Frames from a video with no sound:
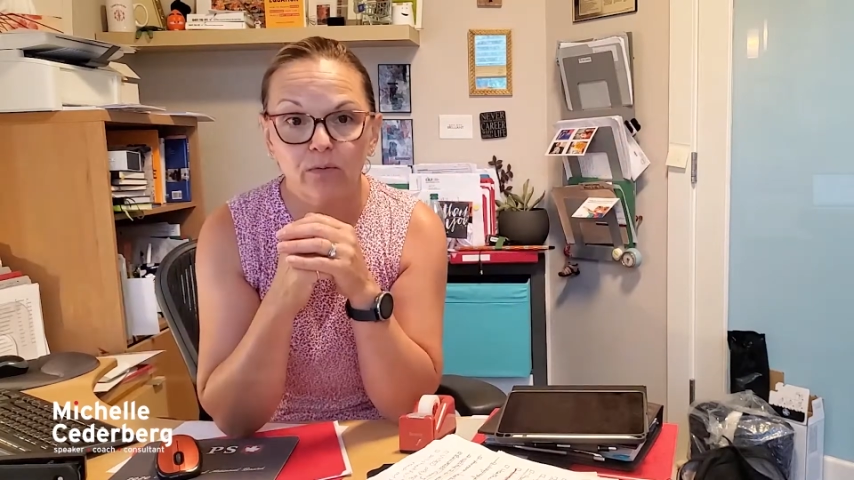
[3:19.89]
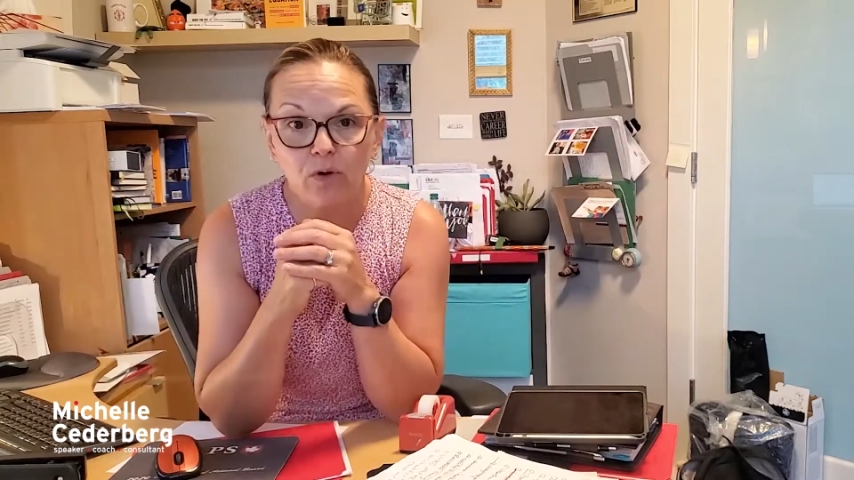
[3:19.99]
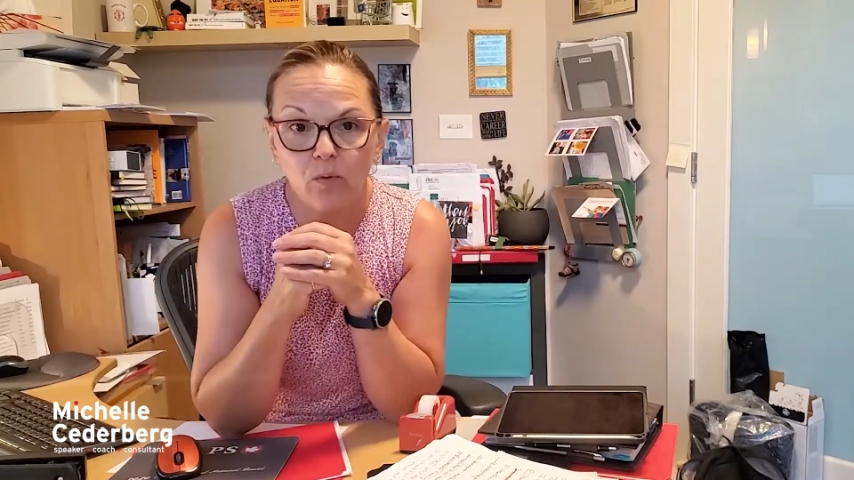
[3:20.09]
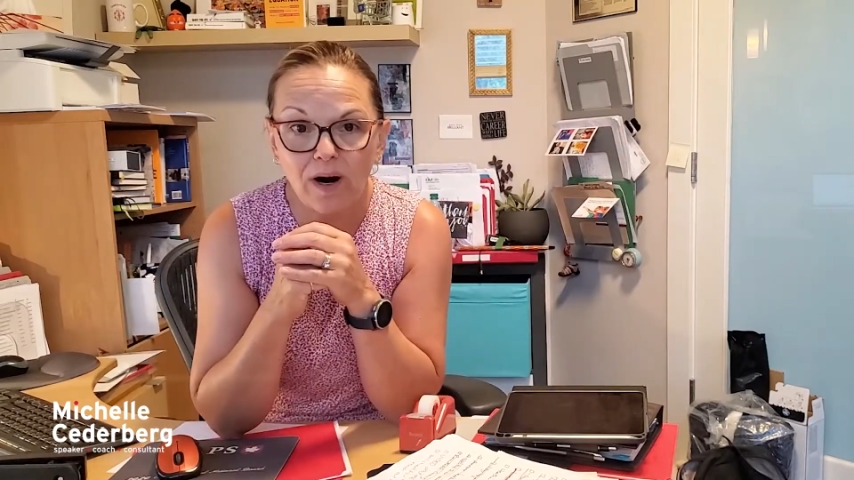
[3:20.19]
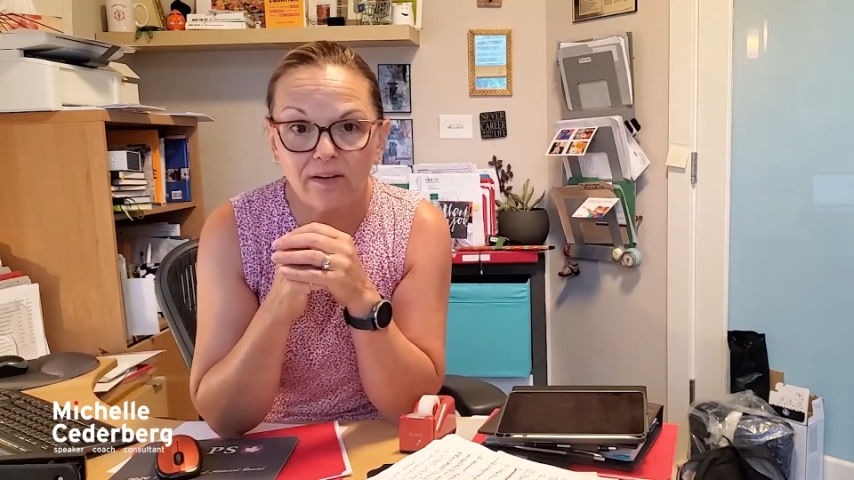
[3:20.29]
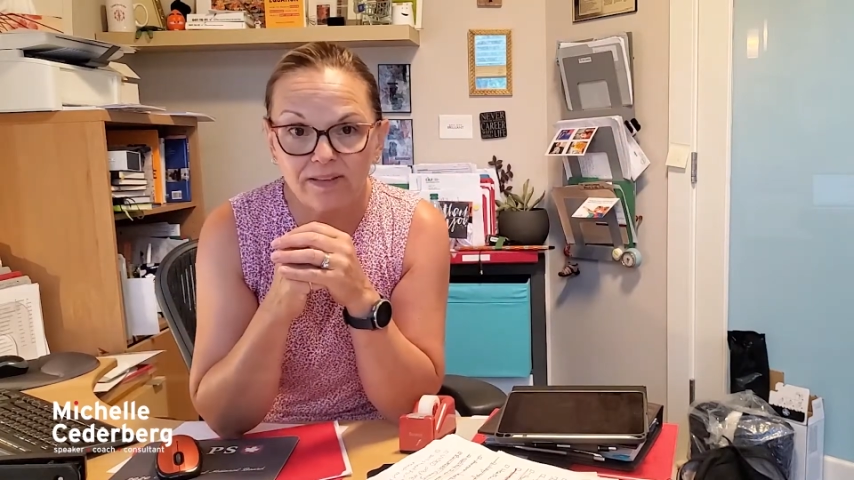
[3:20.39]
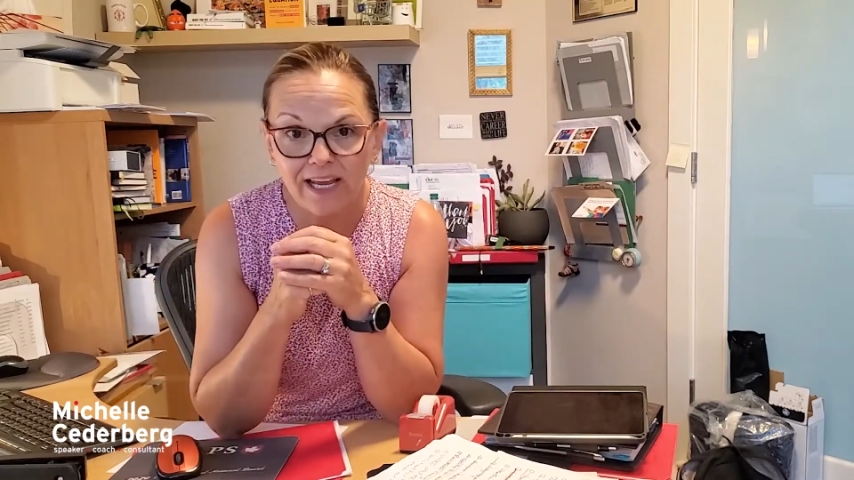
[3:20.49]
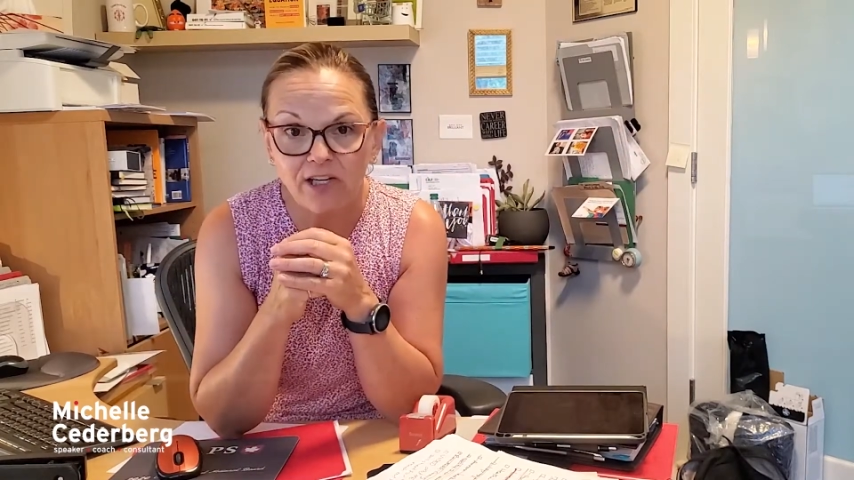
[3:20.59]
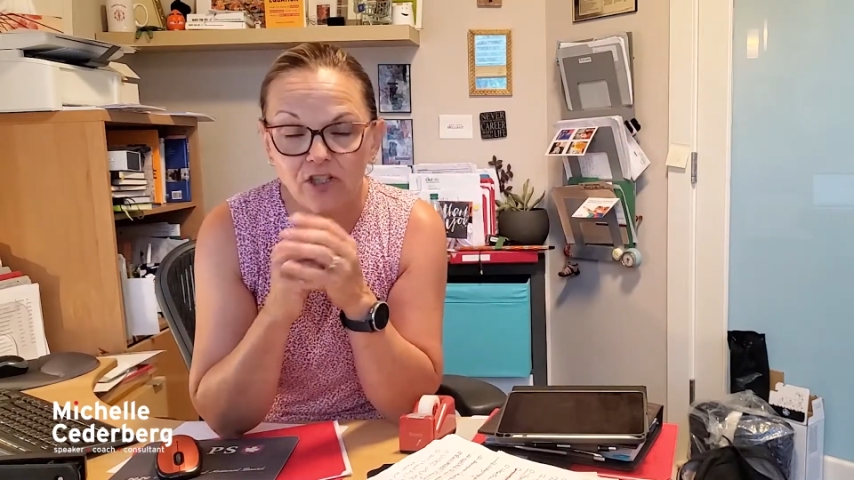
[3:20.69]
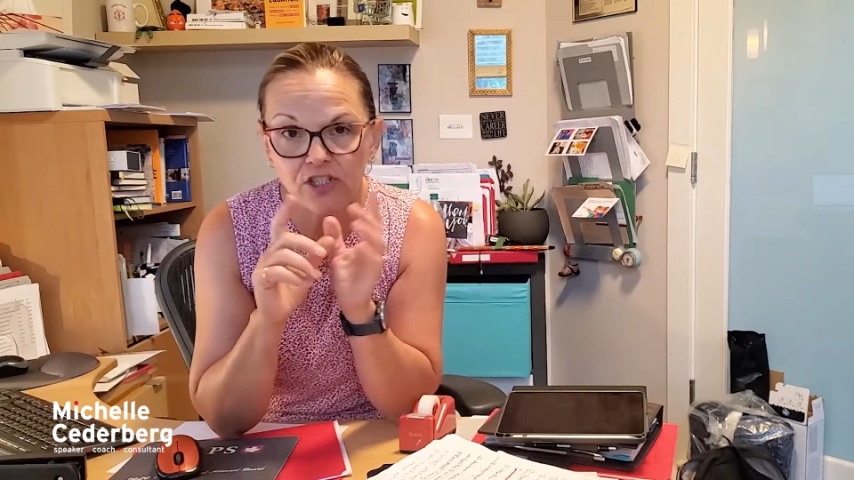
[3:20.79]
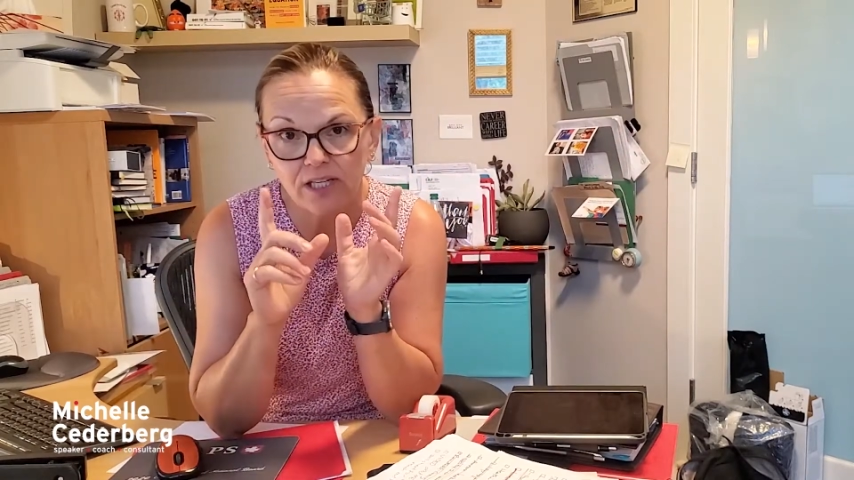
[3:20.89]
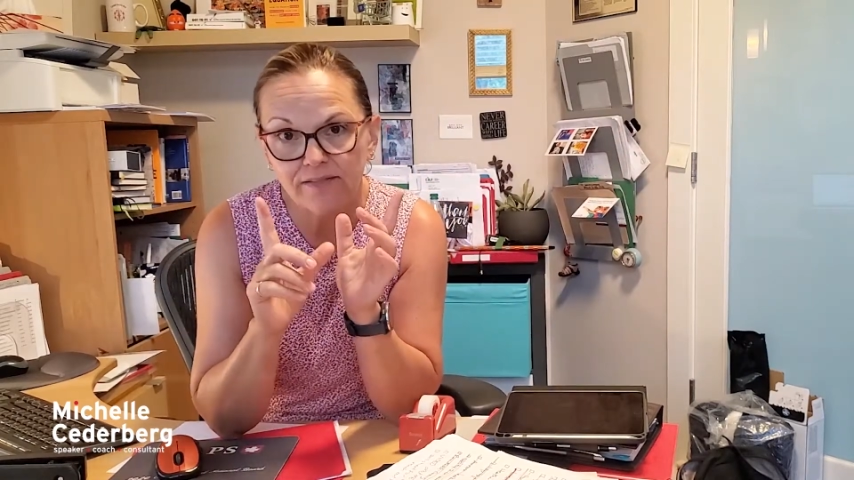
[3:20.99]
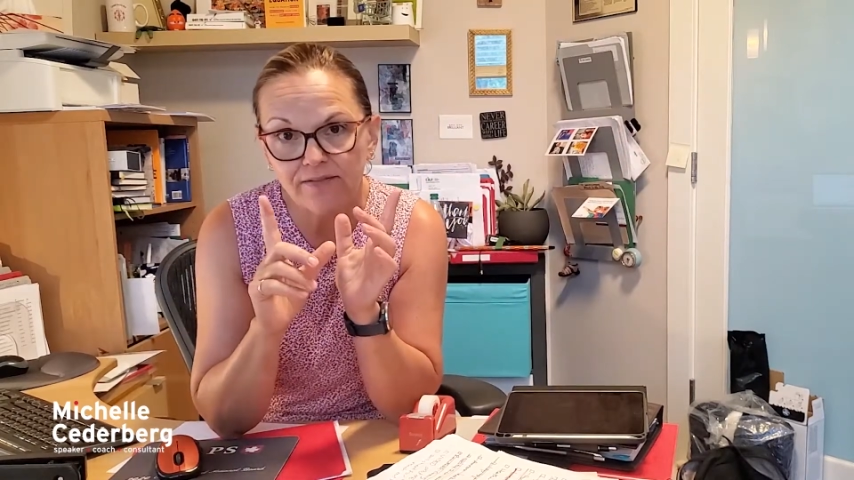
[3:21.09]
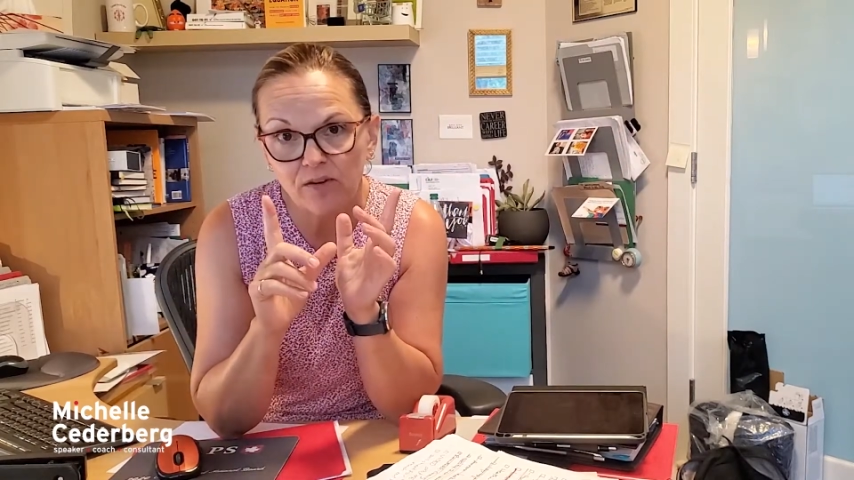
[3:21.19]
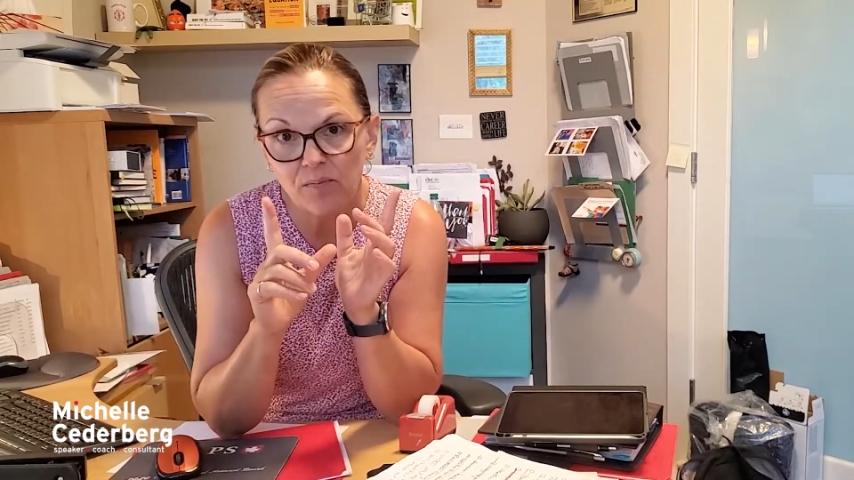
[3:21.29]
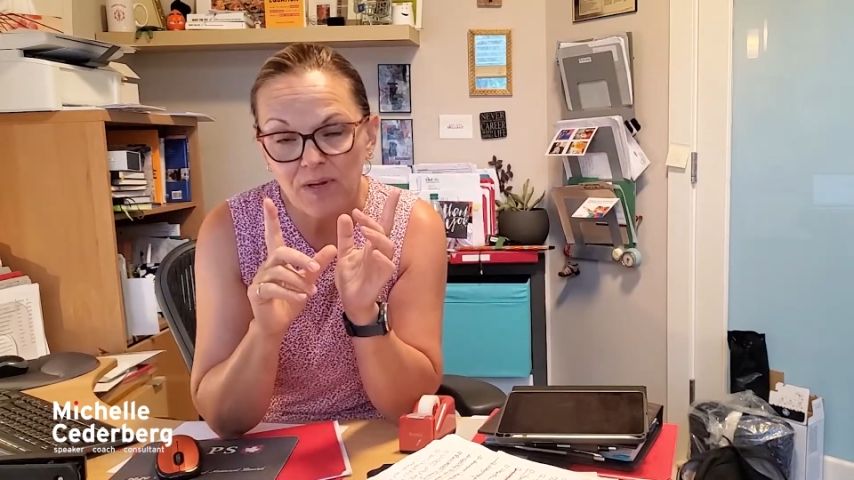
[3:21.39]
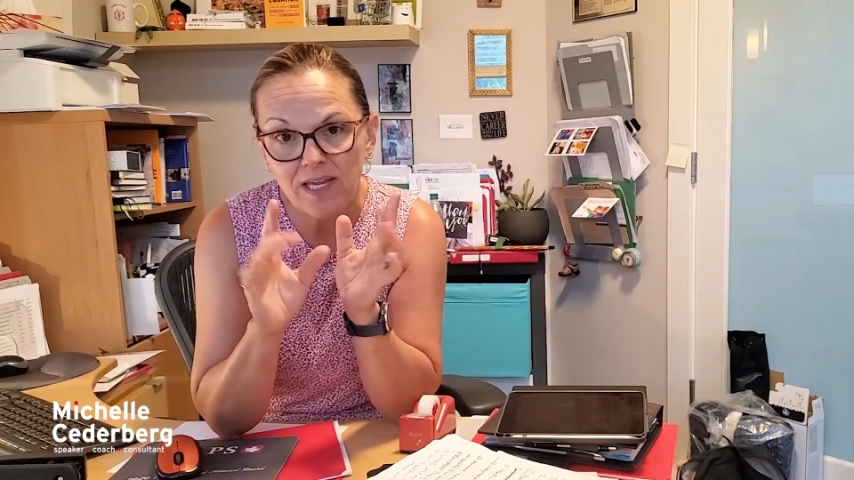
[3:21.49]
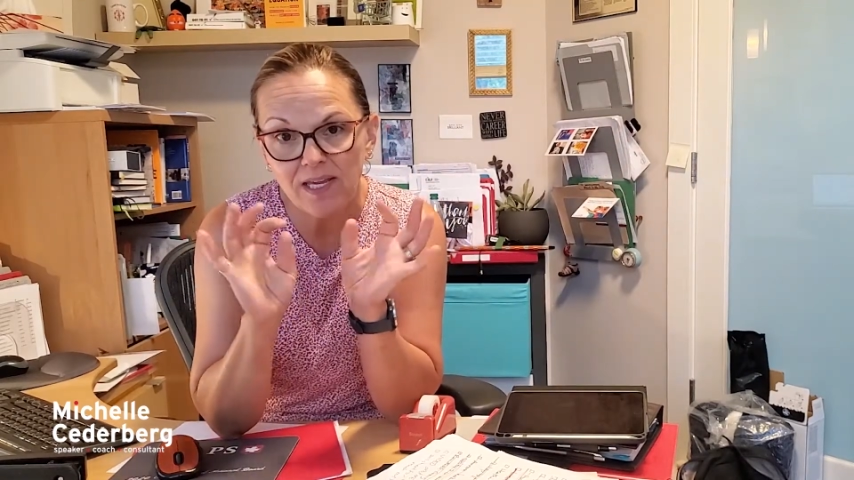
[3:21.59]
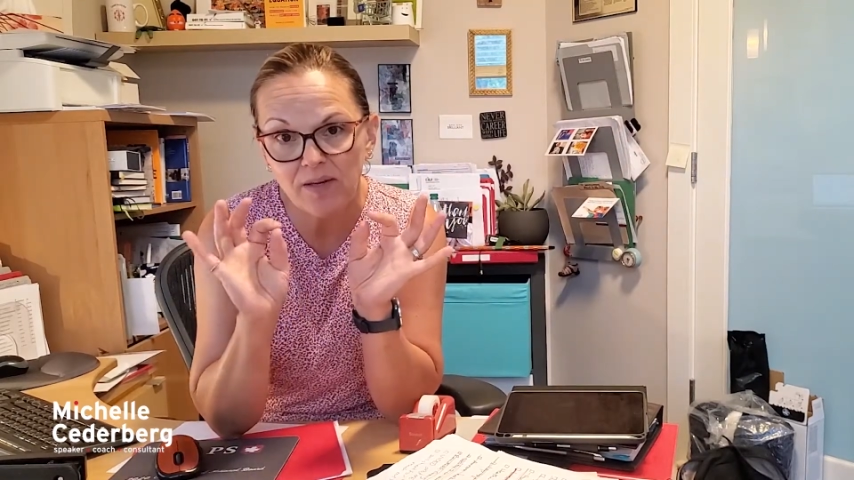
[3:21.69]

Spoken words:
requires energy, and for me,